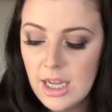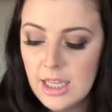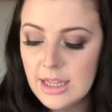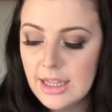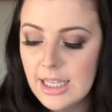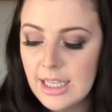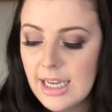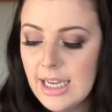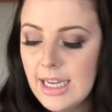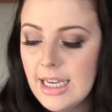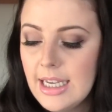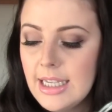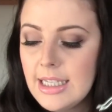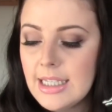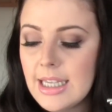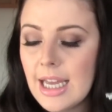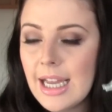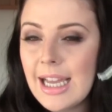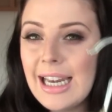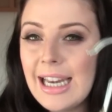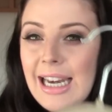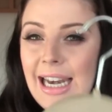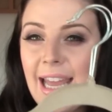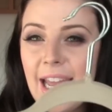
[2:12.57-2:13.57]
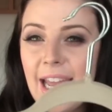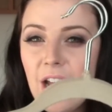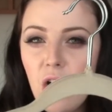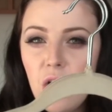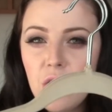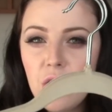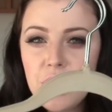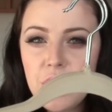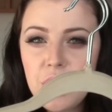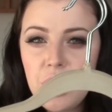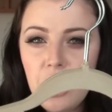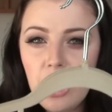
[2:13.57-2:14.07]
These cling
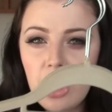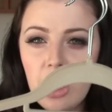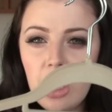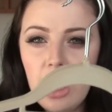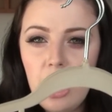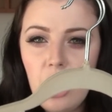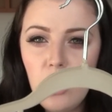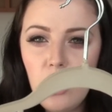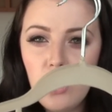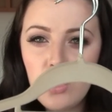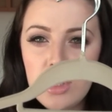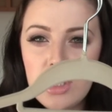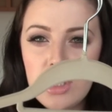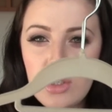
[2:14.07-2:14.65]
on to your clothes.